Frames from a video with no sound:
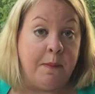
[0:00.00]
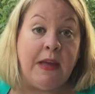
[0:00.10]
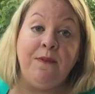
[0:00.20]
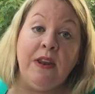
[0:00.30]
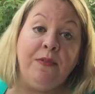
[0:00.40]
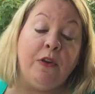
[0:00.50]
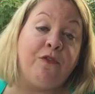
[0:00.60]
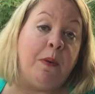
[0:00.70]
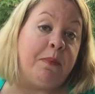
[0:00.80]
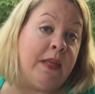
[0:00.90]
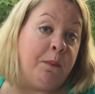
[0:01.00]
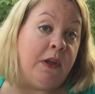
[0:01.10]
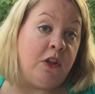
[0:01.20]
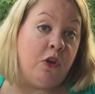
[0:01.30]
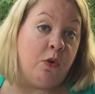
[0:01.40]
even if they're from
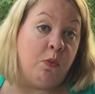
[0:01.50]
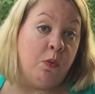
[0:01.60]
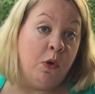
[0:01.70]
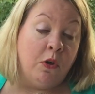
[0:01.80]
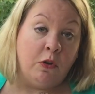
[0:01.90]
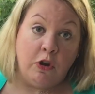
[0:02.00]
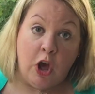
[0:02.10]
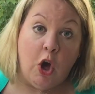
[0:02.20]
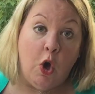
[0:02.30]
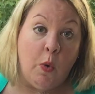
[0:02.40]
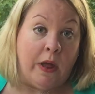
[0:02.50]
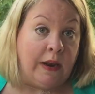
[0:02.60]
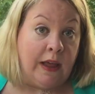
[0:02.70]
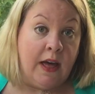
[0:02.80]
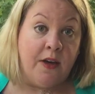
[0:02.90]
someone you know
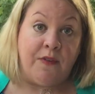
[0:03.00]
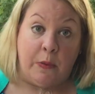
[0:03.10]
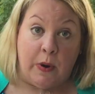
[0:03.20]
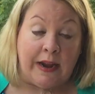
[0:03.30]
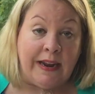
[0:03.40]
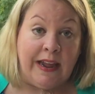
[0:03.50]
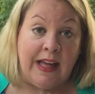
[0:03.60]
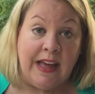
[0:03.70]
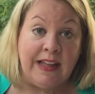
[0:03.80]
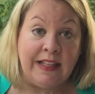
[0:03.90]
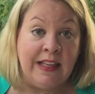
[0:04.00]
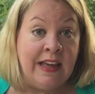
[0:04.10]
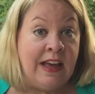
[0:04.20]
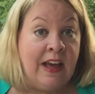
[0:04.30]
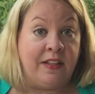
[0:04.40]
and love and recognize.
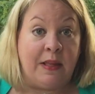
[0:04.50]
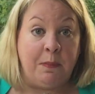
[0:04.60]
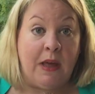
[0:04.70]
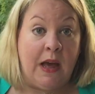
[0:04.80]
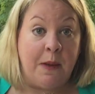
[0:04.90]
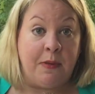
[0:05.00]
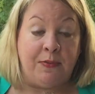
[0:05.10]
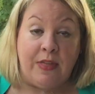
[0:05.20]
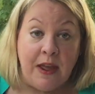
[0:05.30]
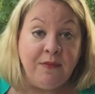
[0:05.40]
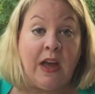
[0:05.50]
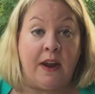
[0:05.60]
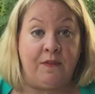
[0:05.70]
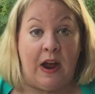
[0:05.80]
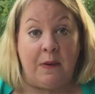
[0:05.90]
Sometimes if they've got
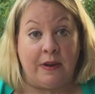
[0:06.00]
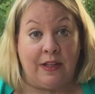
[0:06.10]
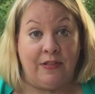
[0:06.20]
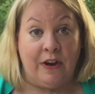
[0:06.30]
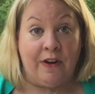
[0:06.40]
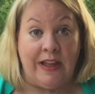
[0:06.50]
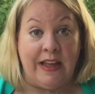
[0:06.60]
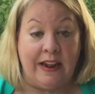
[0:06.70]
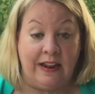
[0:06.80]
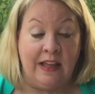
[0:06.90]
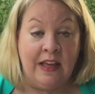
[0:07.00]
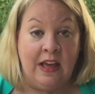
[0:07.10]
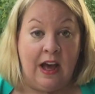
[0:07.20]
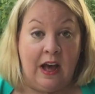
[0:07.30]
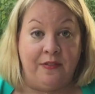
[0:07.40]
a virus on their end,
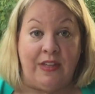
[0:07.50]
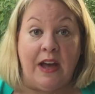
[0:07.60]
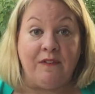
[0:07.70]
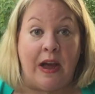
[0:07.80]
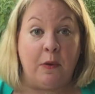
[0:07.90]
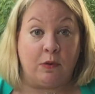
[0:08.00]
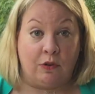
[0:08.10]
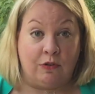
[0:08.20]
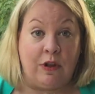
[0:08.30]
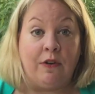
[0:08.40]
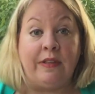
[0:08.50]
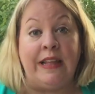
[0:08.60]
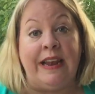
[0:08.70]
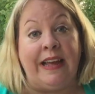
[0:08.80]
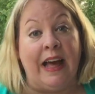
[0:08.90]
that virus will start
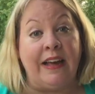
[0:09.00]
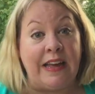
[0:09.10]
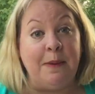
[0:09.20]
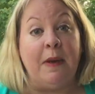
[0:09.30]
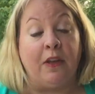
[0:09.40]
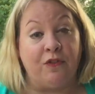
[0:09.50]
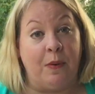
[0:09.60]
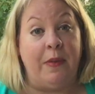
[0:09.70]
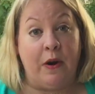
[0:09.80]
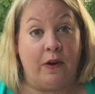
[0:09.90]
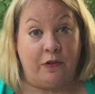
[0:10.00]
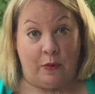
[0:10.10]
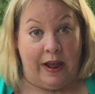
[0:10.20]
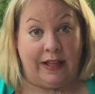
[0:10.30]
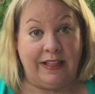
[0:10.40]
sending out emails from their
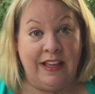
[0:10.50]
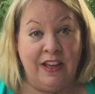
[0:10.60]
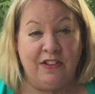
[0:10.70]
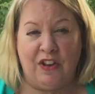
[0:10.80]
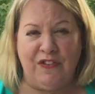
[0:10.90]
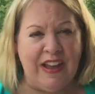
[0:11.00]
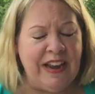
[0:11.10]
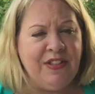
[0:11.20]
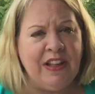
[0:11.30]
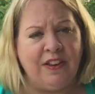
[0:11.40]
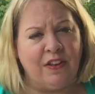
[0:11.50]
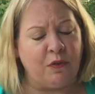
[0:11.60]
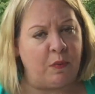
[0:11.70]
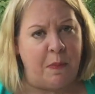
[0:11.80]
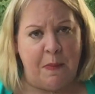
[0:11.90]
address. So if anything
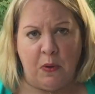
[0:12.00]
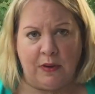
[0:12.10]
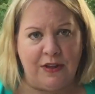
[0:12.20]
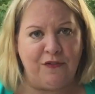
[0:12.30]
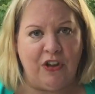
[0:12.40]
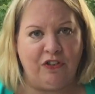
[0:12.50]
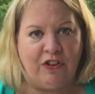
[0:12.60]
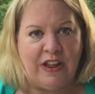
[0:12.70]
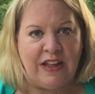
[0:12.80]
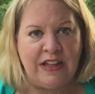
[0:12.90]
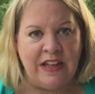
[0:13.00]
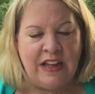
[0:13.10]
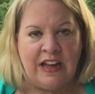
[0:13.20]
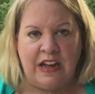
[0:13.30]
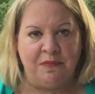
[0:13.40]
looks remotely fishy,
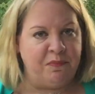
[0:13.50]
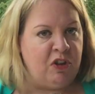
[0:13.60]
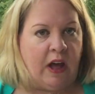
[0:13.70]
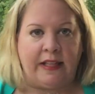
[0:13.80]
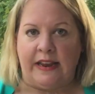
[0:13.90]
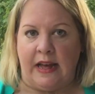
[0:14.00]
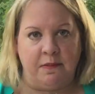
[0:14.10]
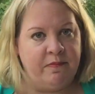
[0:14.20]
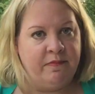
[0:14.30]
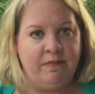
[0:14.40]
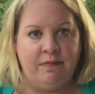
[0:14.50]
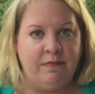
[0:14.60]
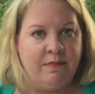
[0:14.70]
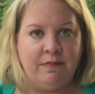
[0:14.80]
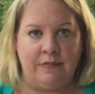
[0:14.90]
toss it out.
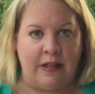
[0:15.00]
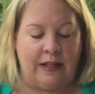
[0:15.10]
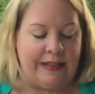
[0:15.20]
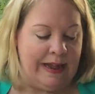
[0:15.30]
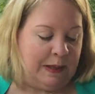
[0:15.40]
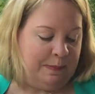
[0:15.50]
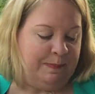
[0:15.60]
Toss it out.